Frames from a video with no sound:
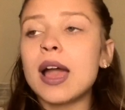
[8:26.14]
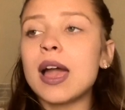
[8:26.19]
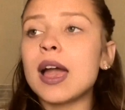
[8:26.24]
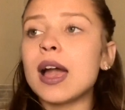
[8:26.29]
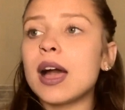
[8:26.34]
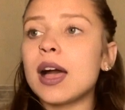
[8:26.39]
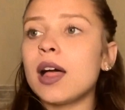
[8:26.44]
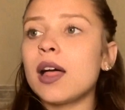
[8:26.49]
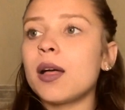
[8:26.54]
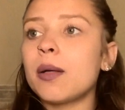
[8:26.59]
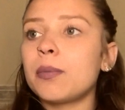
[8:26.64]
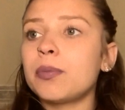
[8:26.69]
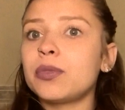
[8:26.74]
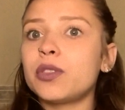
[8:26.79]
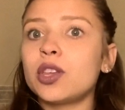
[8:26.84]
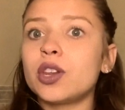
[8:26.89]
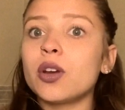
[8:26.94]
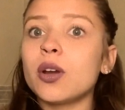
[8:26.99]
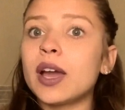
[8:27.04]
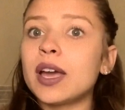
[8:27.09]

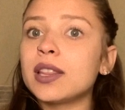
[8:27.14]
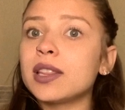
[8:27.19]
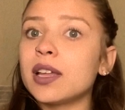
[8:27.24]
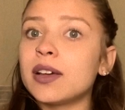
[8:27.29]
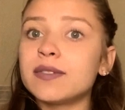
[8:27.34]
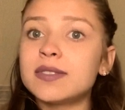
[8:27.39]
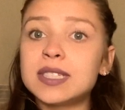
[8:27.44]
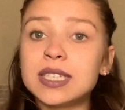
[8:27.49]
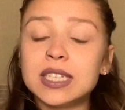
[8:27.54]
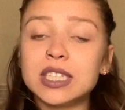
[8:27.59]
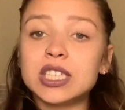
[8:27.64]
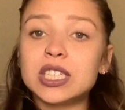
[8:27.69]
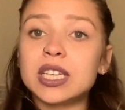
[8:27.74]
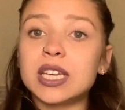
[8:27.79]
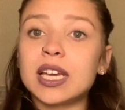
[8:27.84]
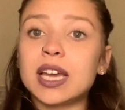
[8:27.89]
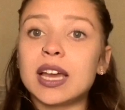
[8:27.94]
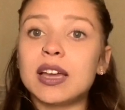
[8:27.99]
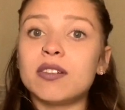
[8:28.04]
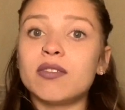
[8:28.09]
You know, I love
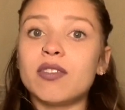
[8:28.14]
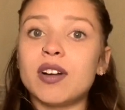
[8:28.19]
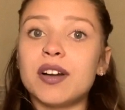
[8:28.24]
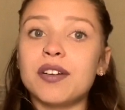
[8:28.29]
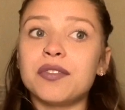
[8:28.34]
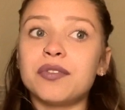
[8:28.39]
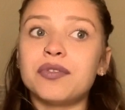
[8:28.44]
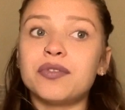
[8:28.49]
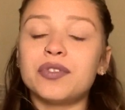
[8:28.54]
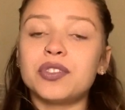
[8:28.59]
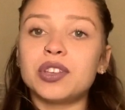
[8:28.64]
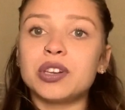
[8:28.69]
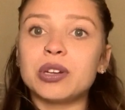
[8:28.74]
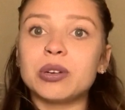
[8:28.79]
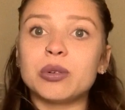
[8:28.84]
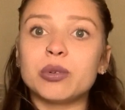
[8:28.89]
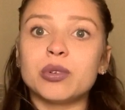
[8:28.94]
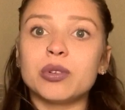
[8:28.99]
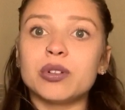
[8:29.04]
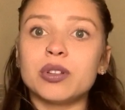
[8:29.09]
teaching. I love, you
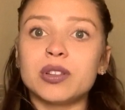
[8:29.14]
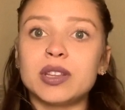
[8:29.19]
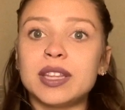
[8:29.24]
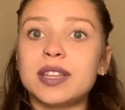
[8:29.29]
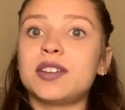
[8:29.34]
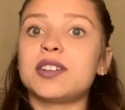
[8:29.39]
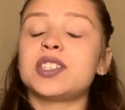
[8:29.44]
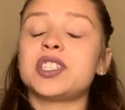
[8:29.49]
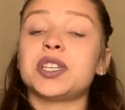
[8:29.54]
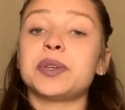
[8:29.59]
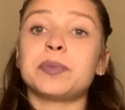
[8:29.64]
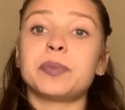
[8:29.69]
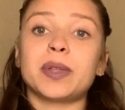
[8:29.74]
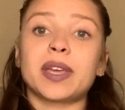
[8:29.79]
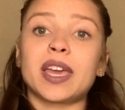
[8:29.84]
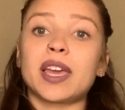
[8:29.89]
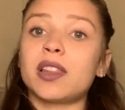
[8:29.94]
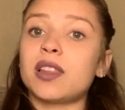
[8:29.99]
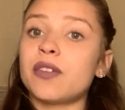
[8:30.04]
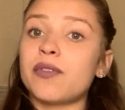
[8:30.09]
know, leadership.
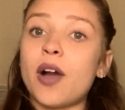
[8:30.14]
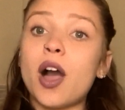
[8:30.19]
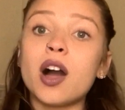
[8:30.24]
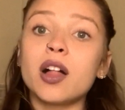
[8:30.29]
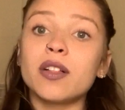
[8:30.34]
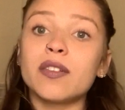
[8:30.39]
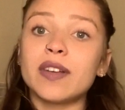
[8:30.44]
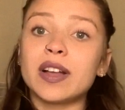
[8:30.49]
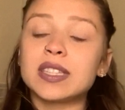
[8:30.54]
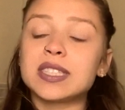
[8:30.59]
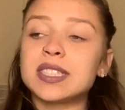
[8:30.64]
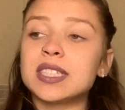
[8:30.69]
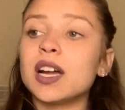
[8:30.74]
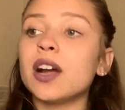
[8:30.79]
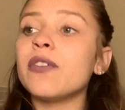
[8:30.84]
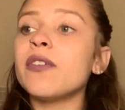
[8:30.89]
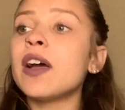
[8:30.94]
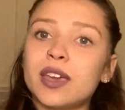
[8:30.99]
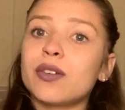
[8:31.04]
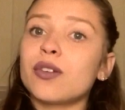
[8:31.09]
Like I love all of that
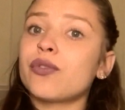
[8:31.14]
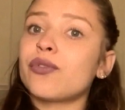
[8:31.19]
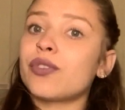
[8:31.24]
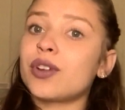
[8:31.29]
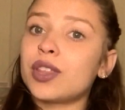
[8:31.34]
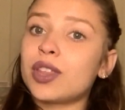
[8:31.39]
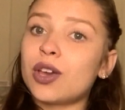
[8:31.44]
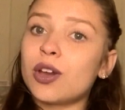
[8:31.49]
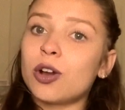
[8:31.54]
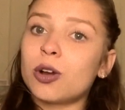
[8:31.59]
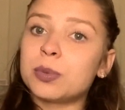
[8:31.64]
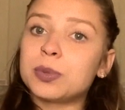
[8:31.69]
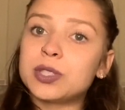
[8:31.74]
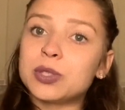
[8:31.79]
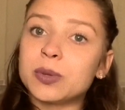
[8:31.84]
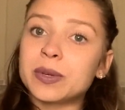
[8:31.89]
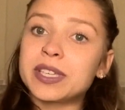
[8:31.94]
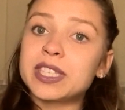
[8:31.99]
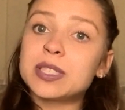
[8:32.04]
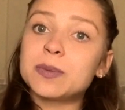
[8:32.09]
stuff. I really hope
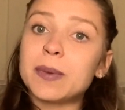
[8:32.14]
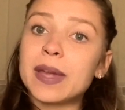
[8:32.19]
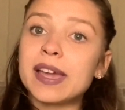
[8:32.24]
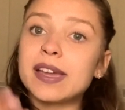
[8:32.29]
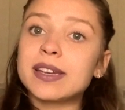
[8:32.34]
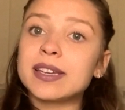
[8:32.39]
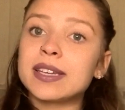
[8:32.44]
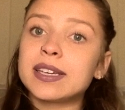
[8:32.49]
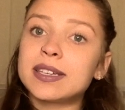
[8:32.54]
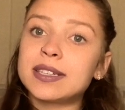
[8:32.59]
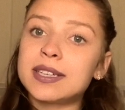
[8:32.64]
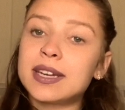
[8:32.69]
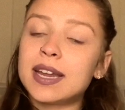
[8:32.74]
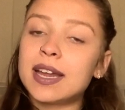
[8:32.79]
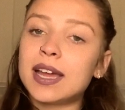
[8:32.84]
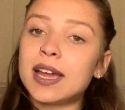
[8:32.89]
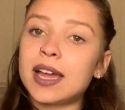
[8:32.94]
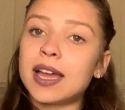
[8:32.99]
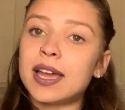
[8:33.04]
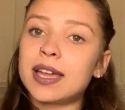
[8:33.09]
to expand it
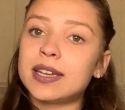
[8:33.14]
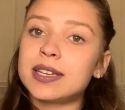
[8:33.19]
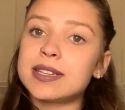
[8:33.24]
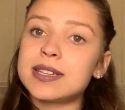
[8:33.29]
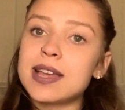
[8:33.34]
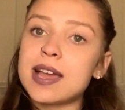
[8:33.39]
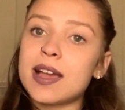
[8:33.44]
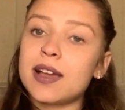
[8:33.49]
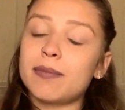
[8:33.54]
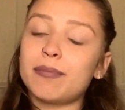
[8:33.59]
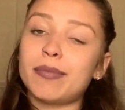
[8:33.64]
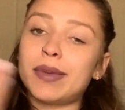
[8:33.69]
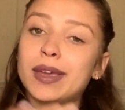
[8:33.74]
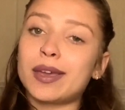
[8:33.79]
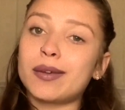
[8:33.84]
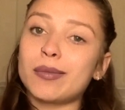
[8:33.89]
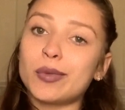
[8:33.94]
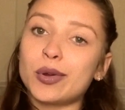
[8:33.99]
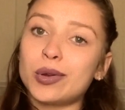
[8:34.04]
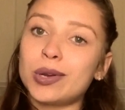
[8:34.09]
and
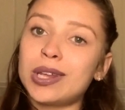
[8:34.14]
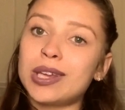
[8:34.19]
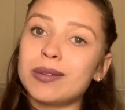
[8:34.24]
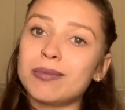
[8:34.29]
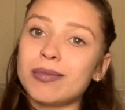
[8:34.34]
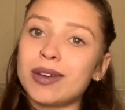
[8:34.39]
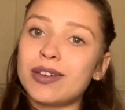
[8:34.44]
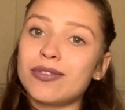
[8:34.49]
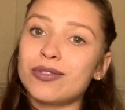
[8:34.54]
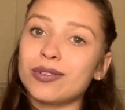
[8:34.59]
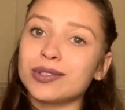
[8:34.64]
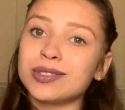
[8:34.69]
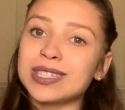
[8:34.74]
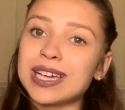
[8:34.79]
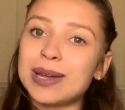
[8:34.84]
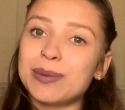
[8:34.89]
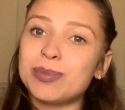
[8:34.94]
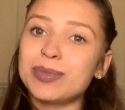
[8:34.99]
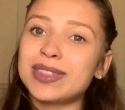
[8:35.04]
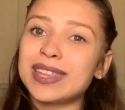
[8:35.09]
make Monat my
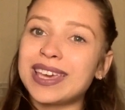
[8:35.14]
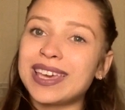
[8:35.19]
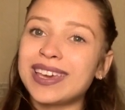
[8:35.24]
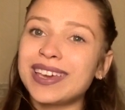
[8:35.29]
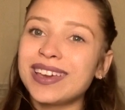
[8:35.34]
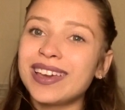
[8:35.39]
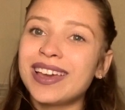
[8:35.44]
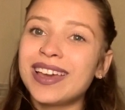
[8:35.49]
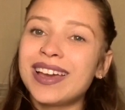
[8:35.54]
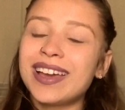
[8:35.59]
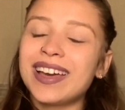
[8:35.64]
full-time thing